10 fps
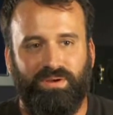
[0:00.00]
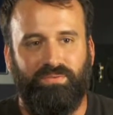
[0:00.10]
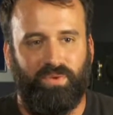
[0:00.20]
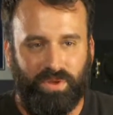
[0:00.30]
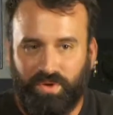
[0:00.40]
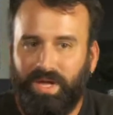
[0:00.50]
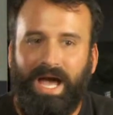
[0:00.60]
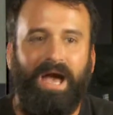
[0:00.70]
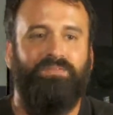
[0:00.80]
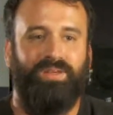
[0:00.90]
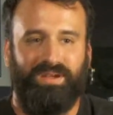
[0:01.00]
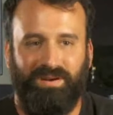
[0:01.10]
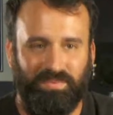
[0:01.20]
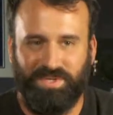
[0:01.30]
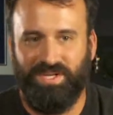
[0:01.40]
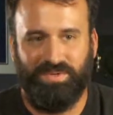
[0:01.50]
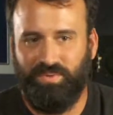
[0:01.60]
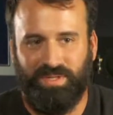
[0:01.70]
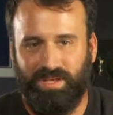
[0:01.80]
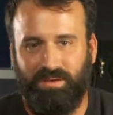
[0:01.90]
for you to have that conversation
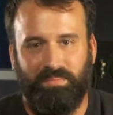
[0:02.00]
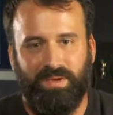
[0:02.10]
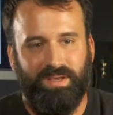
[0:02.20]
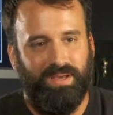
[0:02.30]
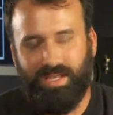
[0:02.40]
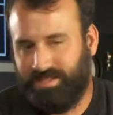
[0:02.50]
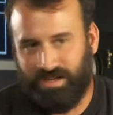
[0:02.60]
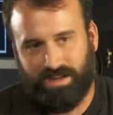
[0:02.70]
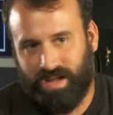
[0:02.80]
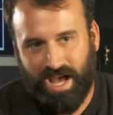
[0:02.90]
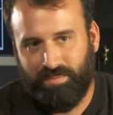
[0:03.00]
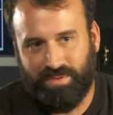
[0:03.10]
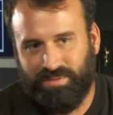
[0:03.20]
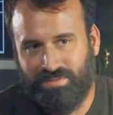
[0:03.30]
with them, it's not going to happen.